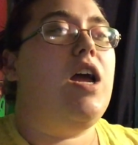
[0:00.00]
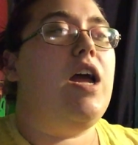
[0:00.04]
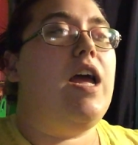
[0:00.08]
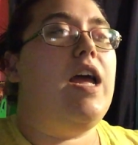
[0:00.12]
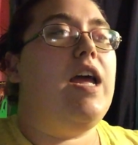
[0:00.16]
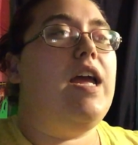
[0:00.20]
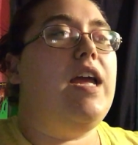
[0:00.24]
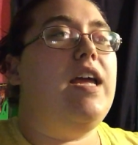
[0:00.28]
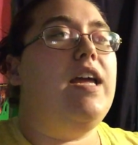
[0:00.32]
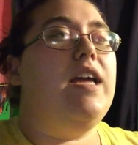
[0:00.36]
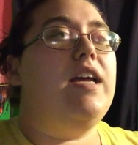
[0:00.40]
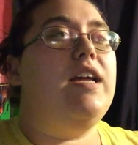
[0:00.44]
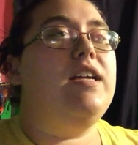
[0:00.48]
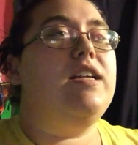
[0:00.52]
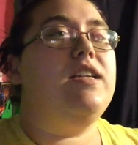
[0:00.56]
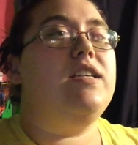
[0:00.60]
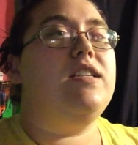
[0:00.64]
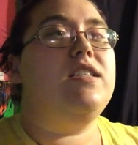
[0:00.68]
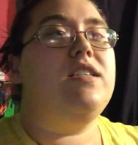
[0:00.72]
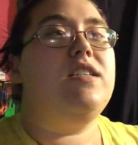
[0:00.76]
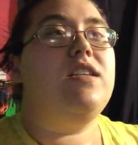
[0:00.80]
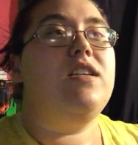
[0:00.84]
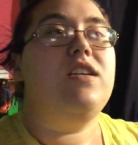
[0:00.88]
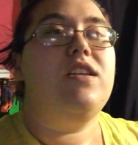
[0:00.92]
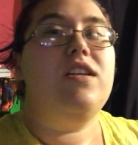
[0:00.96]

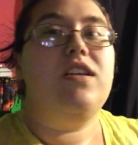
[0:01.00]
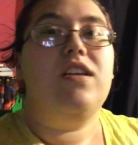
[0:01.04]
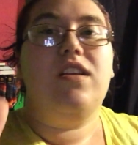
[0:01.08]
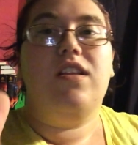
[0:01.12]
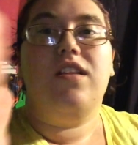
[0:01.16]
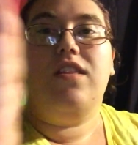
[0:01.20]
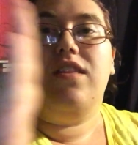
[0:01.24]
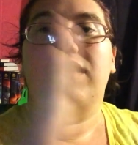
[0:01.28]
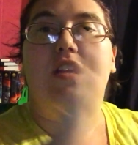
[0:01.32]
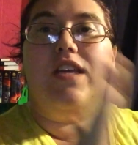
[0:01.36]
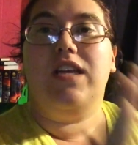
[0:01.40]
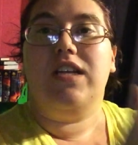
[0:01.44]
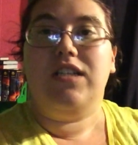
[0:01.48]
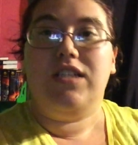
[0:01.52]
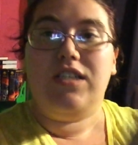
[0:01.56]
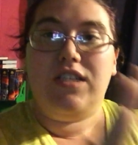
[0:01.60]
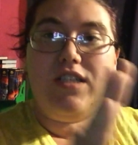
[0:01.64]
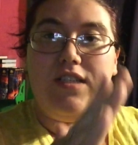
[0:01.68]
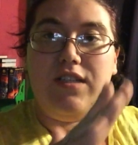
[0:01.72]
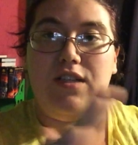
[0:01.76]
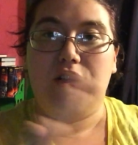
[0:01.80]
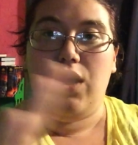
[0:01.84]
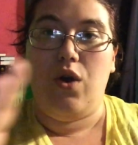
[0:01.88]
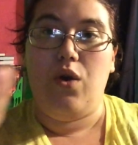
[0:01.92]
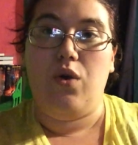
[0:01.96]
and then
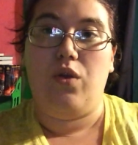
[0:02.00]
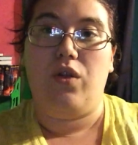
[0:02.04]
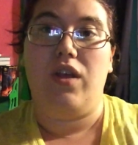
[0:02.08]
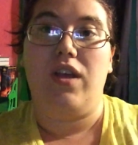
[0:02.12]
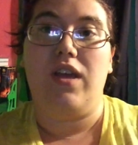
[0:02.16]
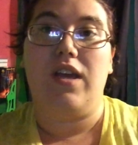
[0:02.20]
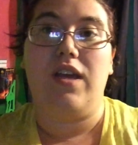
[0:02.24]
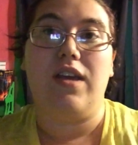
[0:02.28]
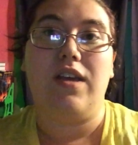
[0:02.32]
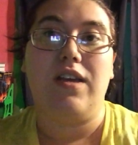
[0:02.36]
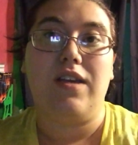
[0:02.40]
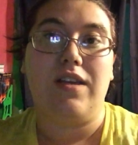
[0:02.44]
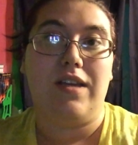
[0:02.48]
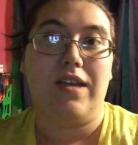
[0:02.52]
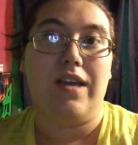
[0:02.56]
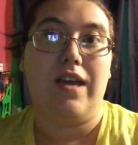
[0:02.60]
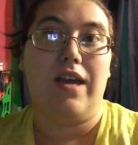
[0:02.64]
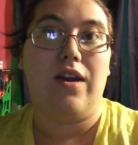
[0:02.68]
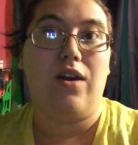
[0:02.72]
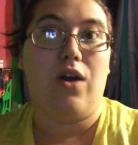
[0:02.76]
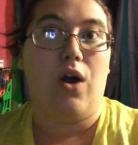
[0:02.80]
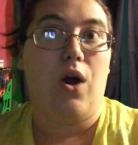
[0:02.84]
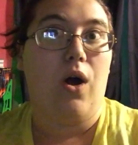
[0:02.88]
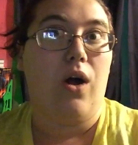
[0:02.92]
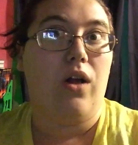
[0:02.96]
slowly
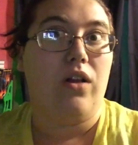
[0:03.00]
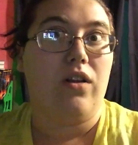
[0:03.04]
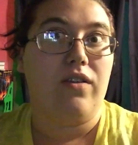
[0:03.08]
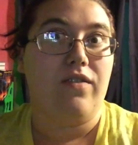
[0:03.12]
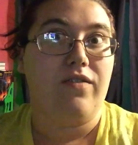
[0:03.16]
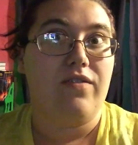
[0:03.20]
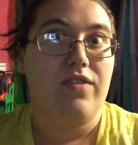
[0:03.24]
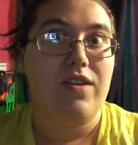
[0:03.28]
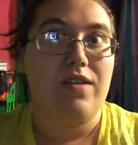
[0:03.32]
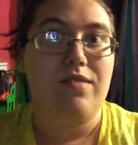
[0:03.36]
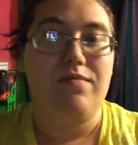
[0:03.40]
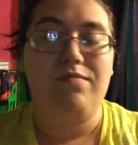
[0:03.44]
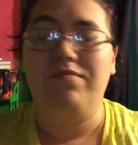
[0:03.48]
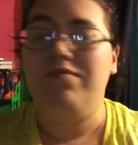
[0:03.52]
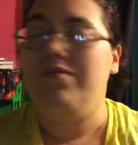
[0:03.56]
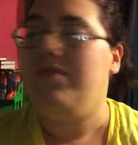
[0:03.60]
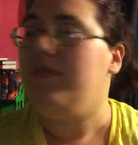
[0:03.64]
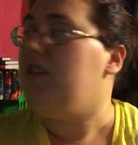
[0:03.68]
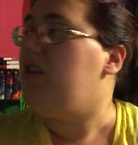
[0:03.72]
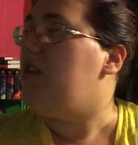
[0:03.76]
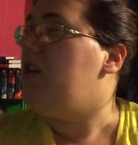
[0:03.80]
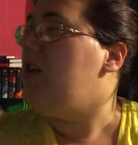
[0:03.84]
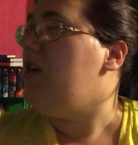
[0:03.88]
get all of them